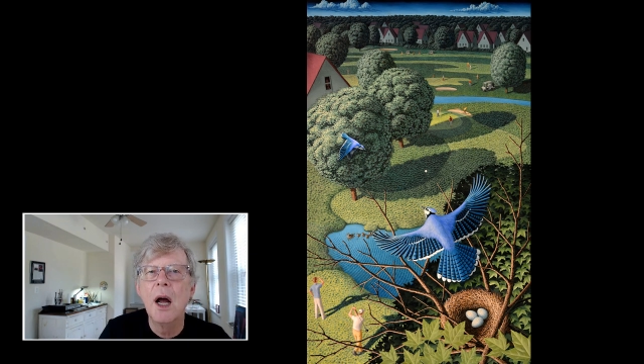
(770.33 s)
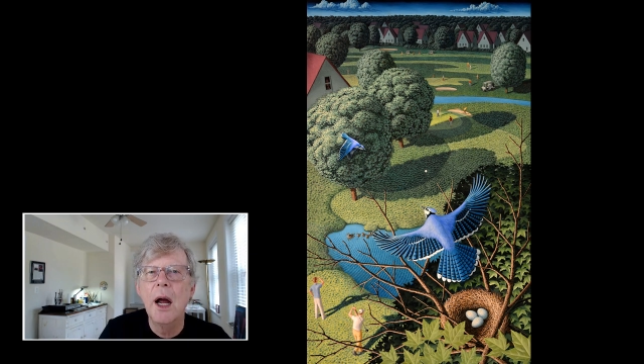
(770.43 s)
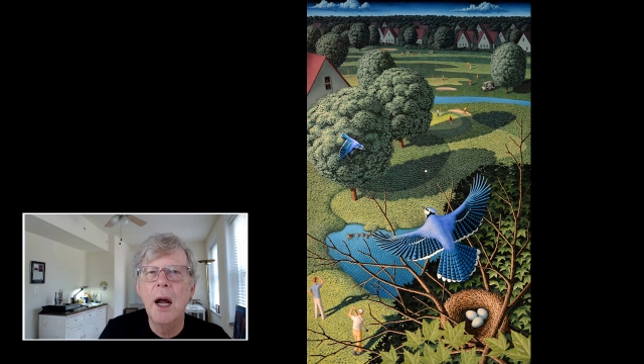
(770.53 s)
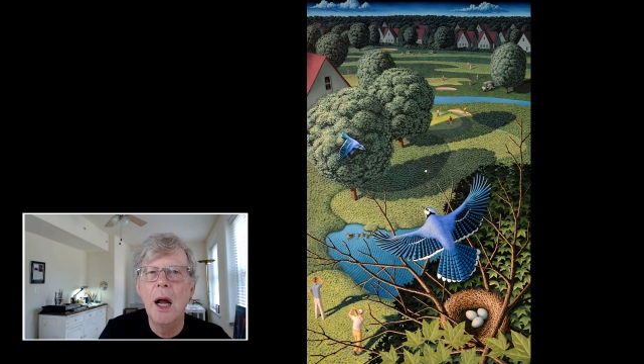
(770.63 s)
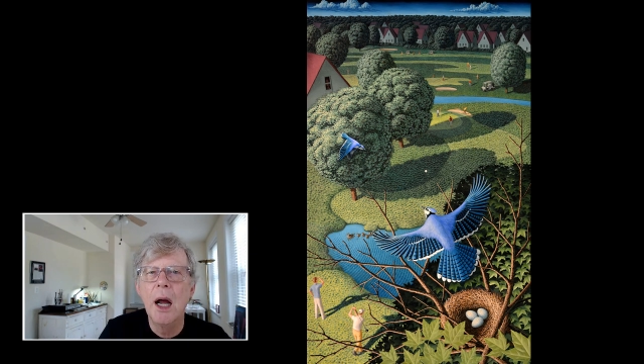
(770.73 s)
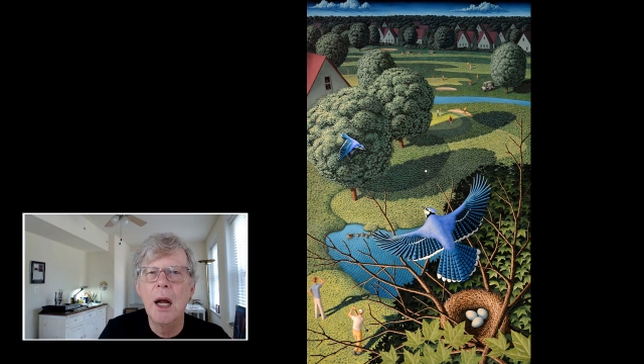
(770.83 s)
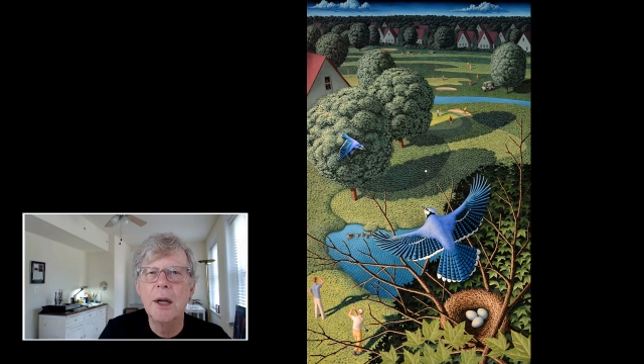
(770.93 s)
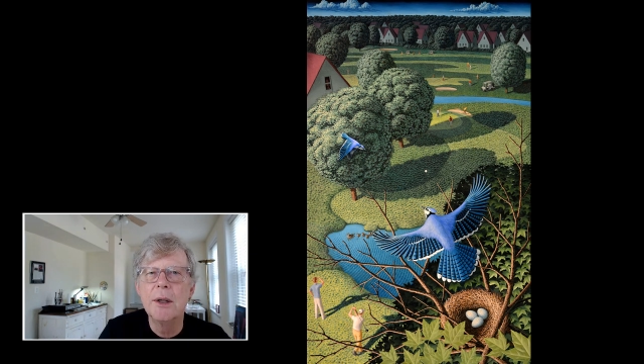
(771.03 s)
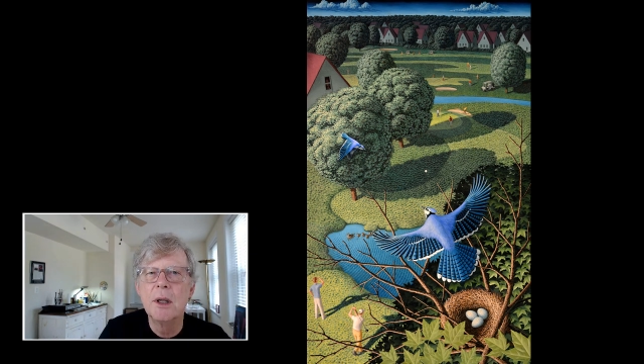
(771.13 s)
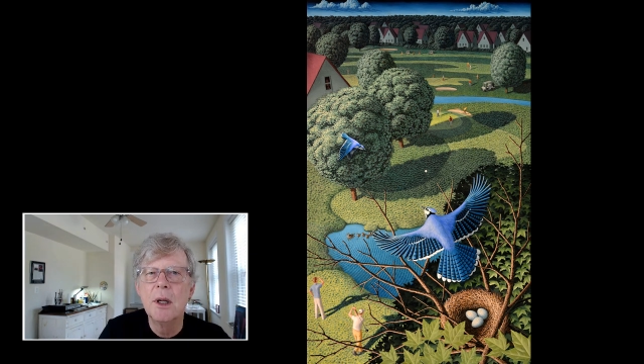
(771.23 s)

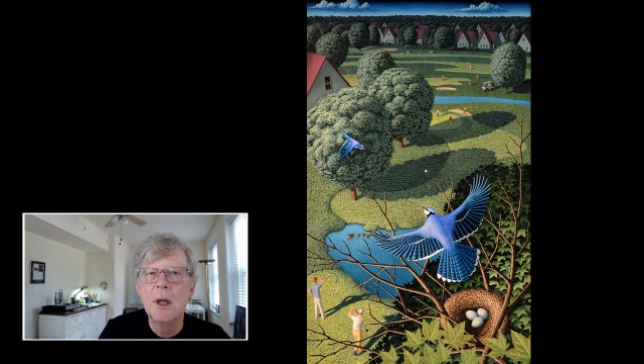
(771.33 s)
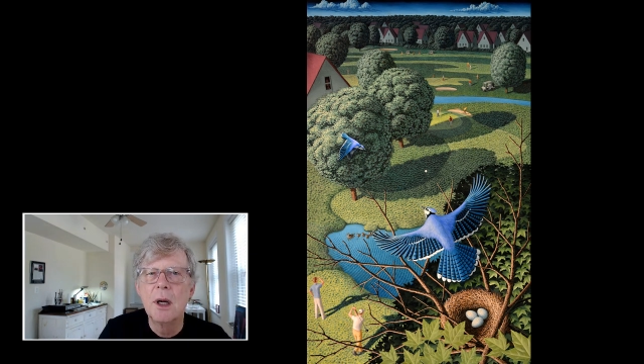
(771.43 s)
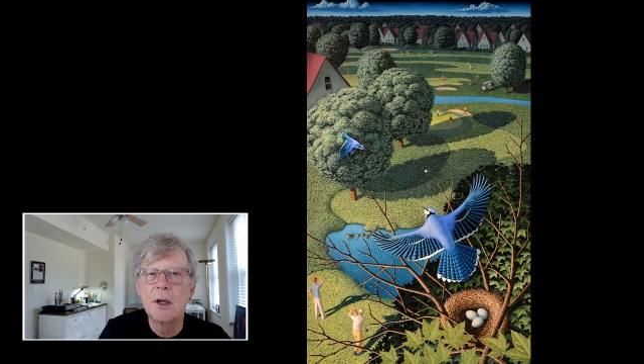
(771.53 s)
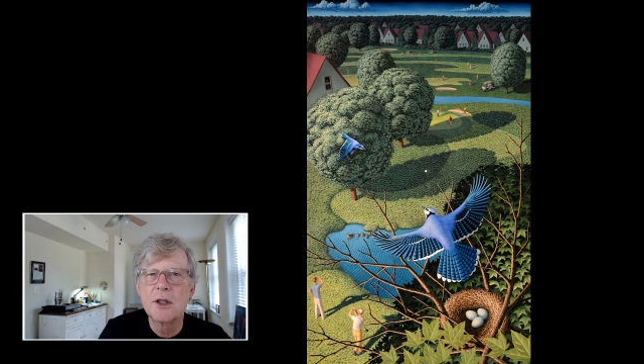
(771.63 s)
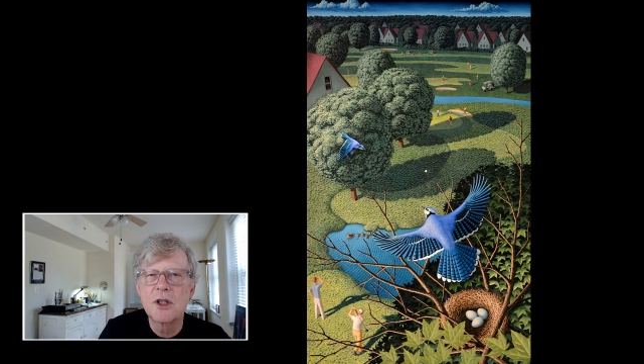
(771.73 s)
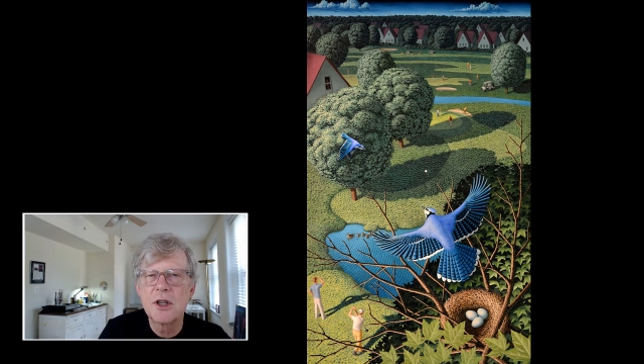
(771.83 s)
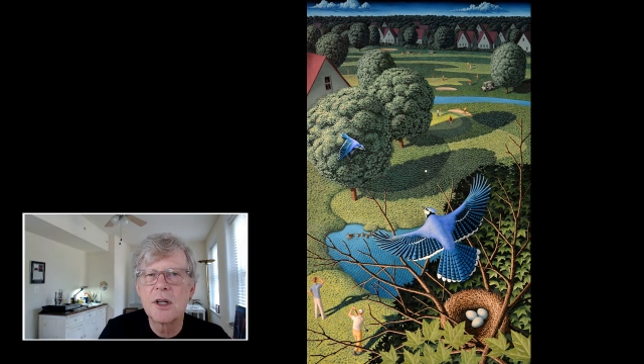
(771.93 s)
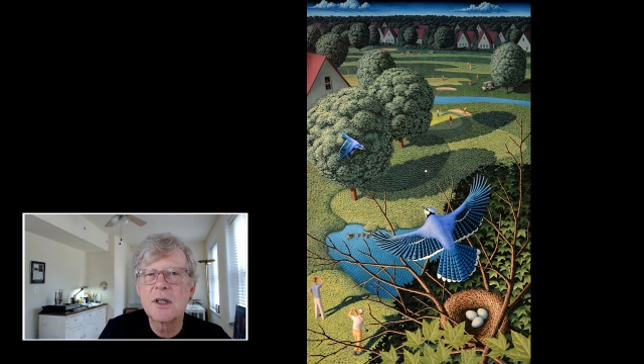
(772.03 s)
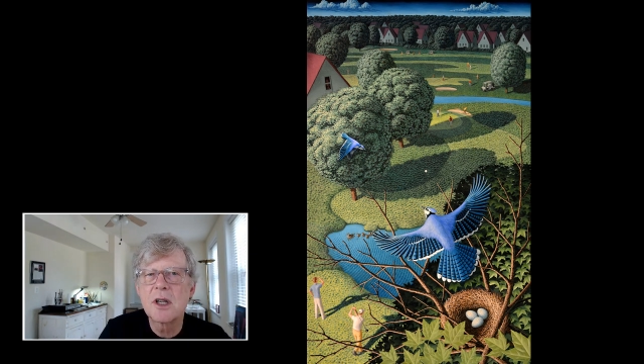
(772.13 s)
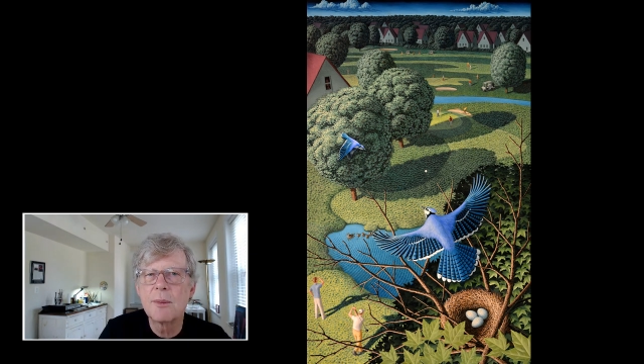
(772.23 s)
and uh, to, an
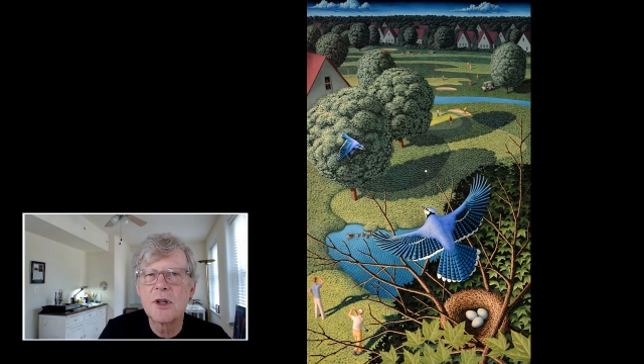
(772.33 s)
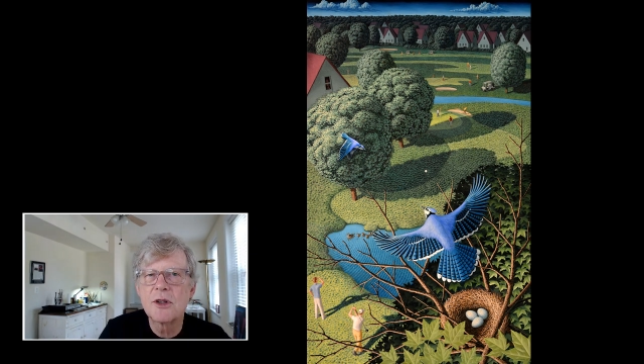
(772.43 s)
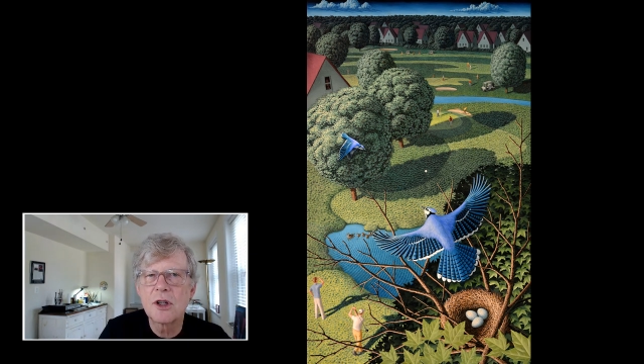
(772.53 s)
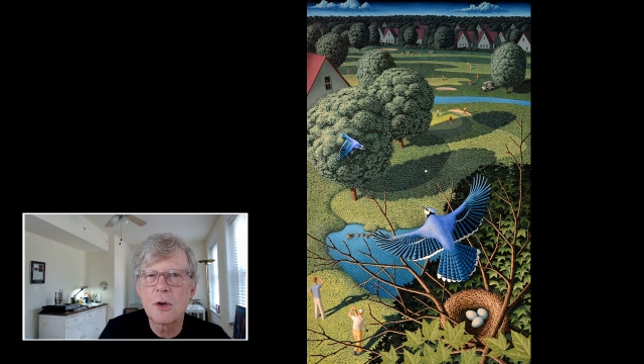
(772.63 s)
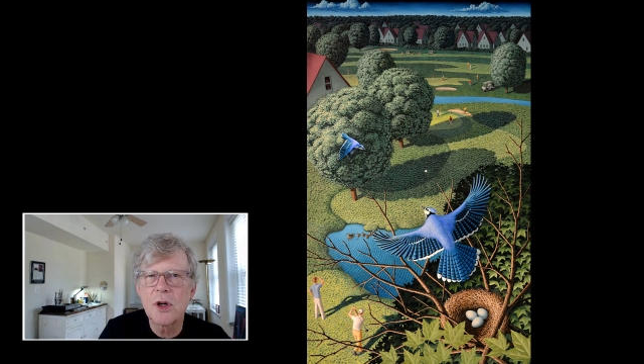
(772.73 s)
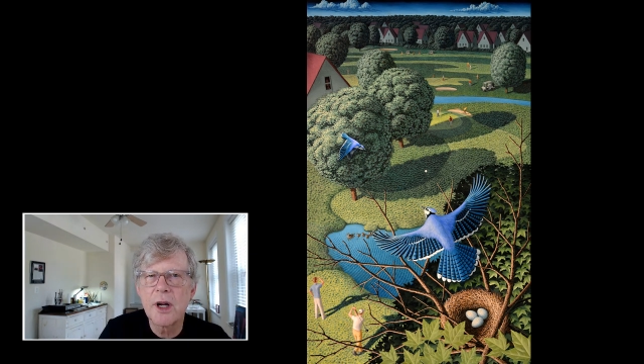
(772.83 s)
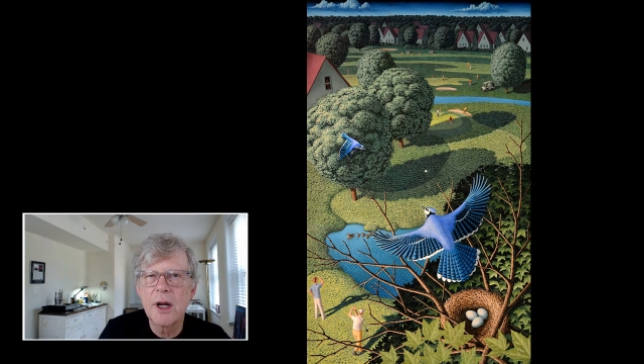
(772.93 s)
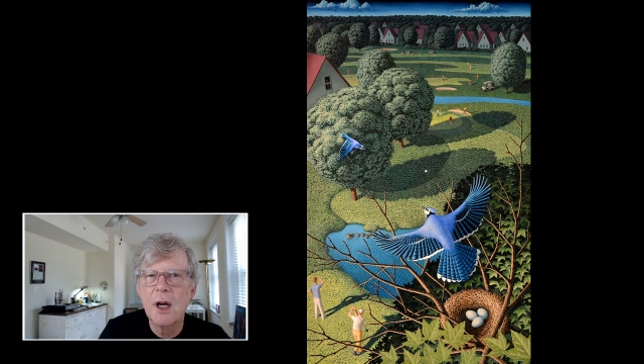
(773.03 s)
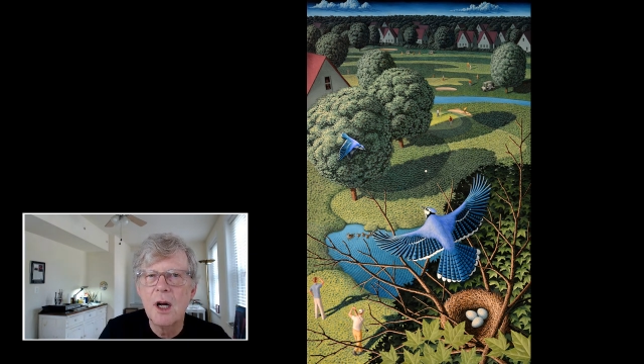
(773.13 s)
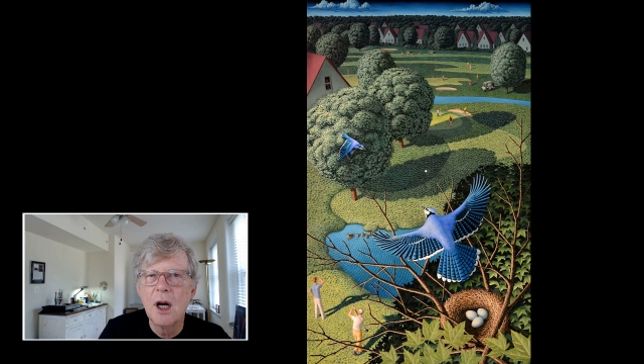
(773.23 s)
attempt to
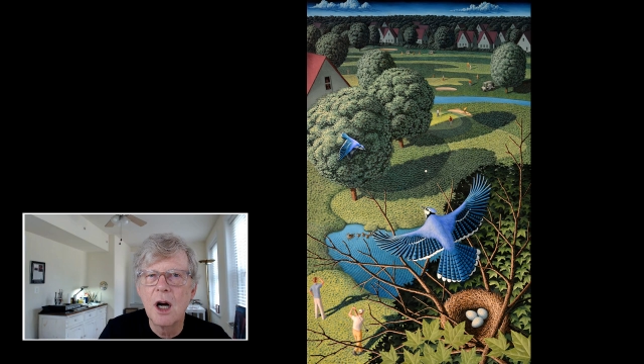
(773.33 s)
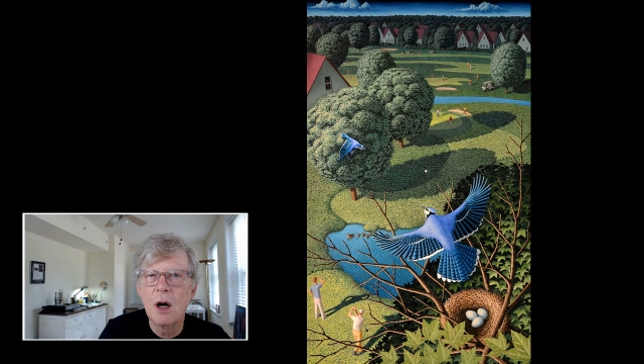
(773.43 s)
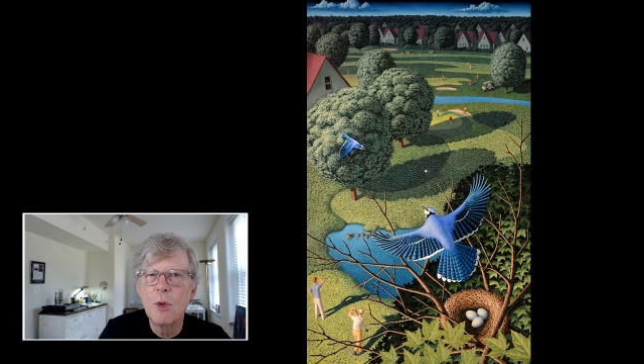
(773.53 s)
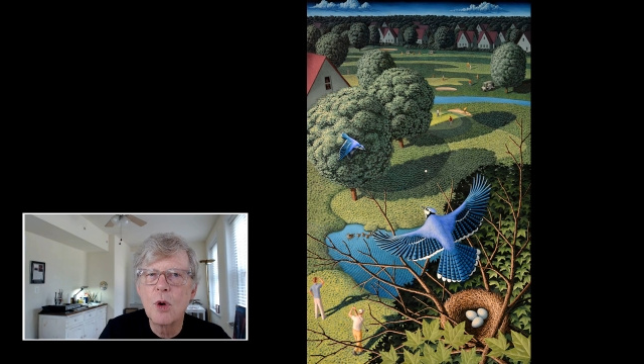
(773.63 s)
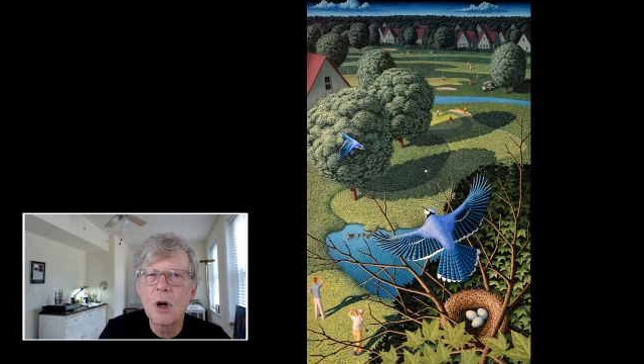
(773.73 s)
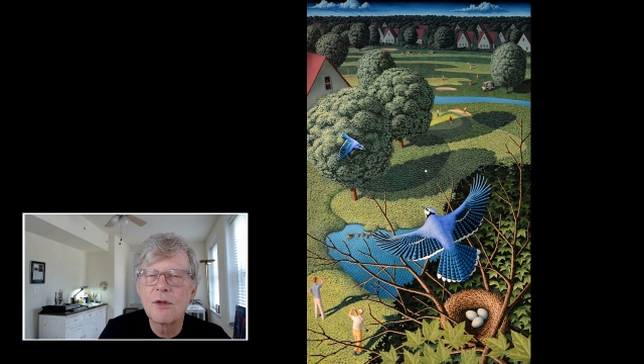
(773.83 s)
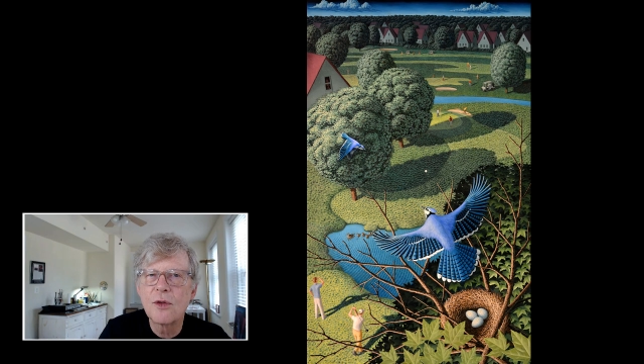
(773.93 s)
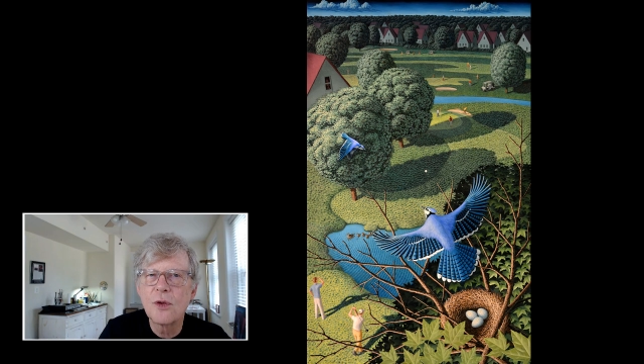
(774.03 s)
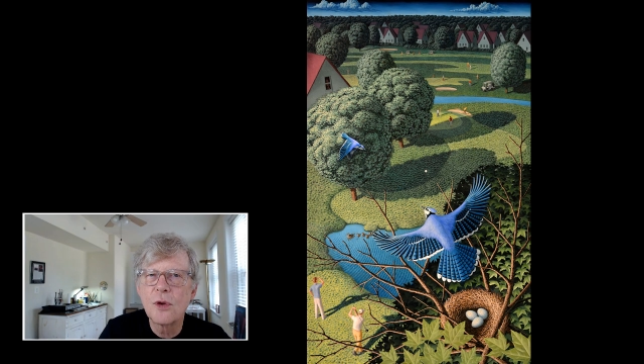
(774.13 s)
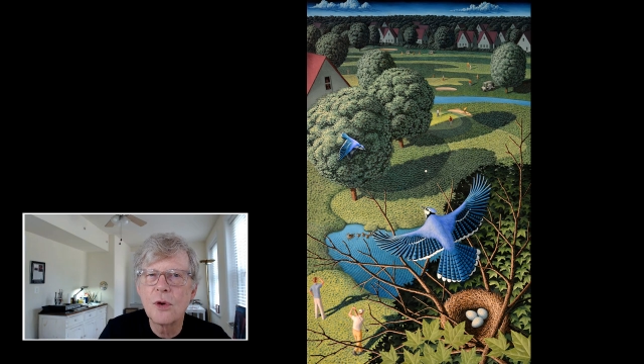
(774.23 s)
create a more
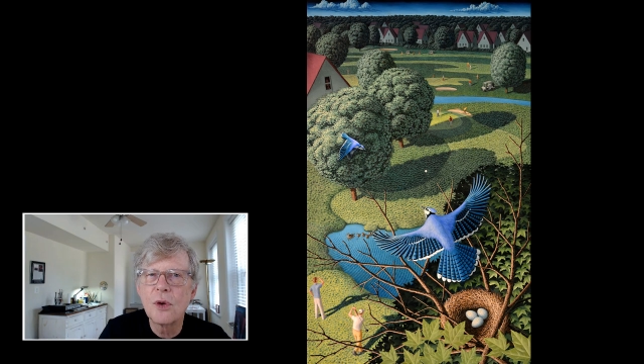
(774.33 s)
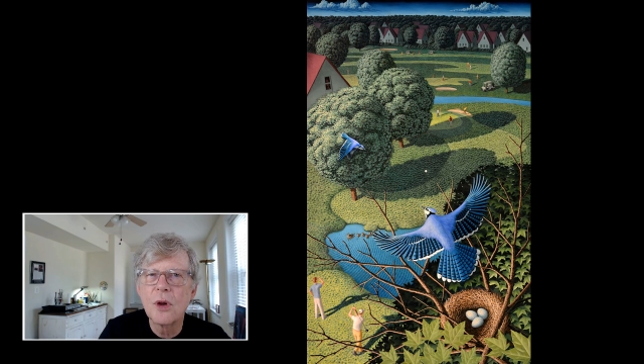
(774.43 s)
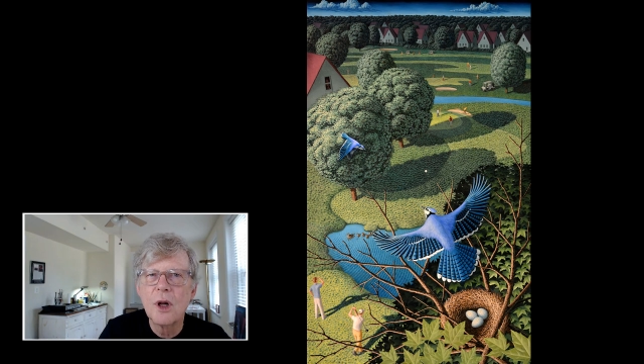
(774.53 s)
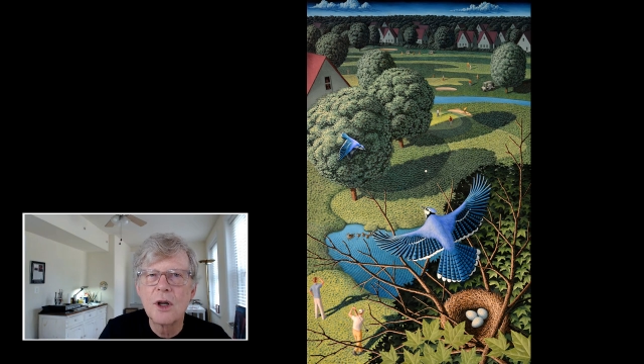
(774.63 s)
full